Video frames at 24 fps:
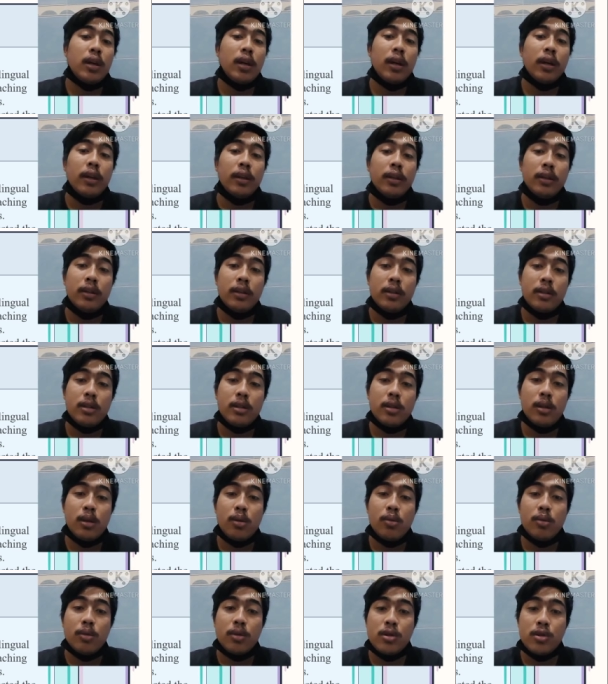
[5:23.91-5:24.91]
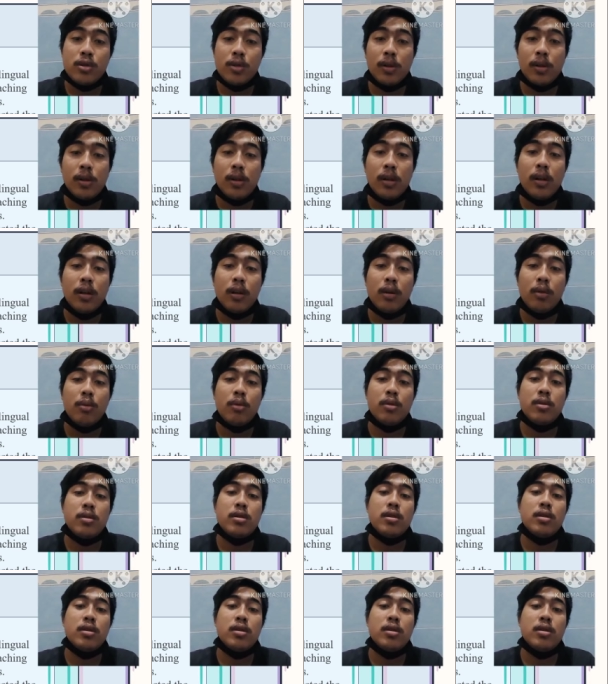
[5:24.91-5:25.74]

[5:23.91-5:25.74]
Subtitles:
and the situational language